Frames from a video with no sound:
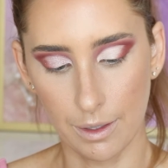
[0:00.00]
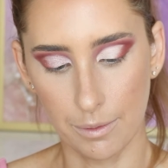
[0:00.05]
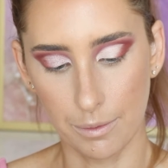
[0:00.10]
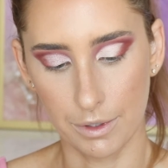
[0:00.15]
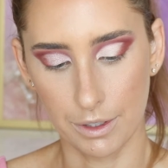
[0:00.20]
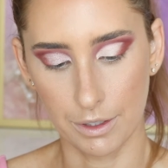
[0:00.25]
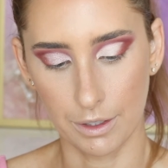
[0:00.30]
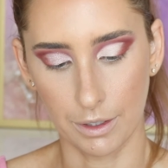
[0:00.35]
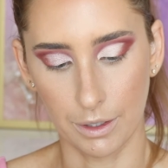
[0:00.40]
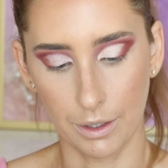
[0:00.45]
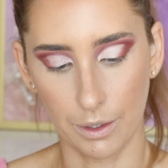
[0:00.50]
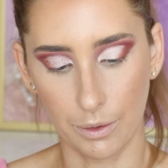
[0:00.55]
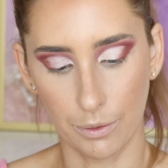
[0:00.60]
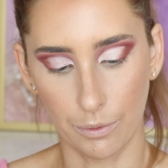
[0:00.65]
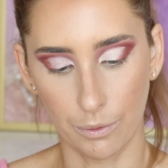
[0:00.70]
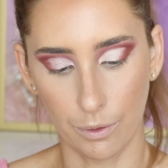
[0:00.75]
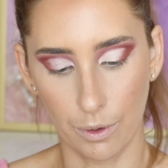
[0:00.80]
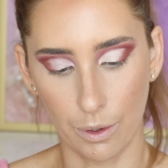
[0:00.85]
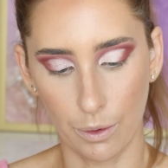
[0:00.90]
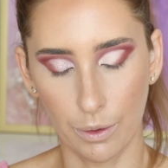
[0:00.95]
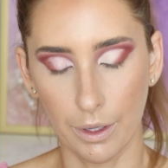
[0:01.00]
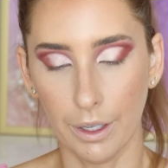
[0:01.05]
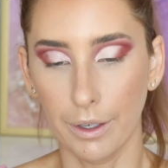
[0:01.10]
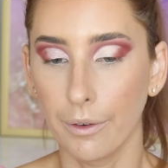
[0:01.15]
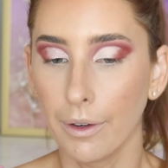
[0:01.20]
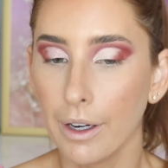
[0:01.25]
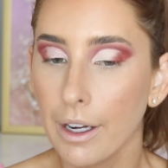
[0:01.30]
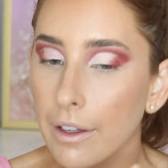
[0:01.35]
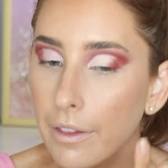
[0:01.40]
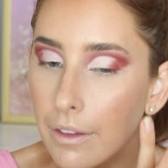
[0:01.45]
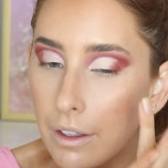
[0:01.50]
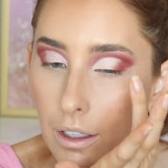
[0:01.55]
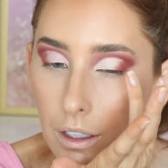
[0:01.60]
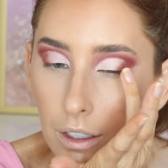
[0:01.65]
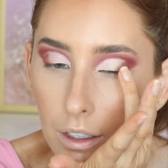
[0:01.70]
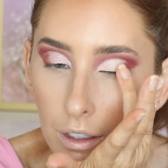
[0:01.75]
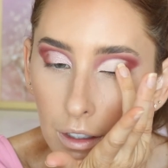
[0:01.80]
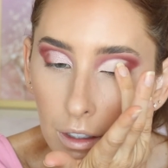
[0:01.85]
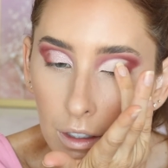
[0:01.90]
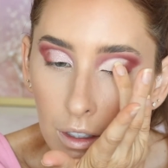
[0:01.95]
Just gonna roll that around
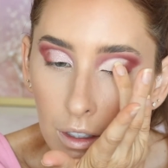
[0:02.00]
there,